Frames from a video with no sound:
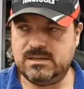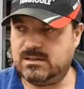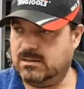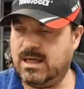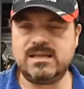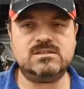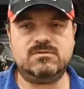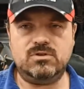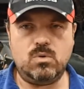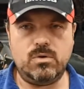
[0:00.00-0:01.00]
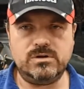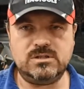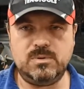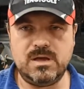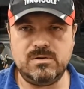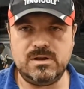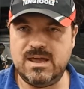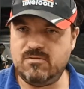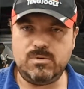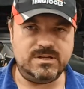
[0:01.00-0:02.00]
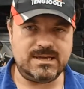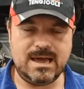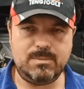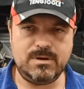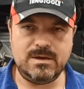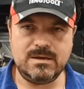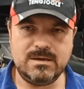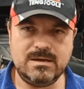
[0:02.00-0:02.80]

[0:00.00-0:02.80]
it'll last for the warranty period, everybody's happy,